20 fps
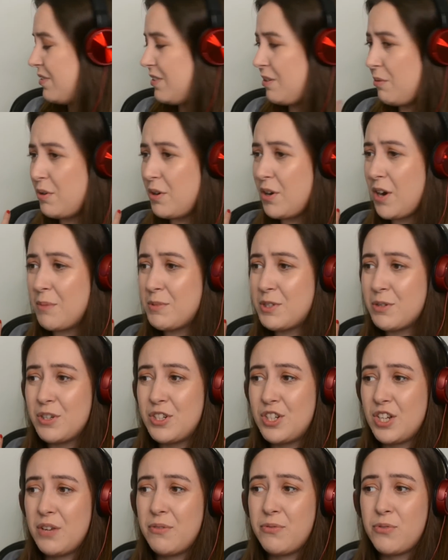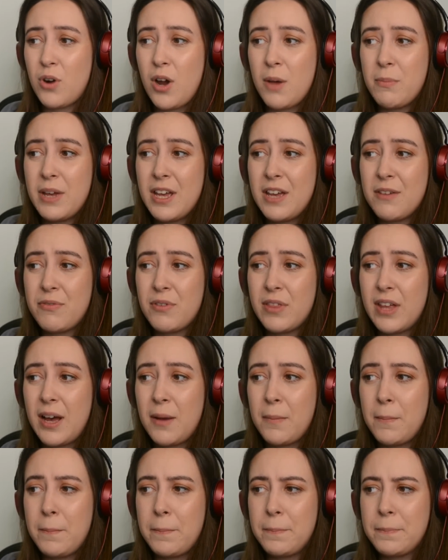then we were up to a G4 up here for
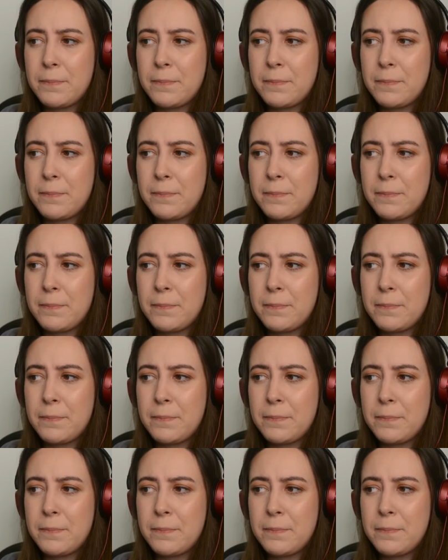that.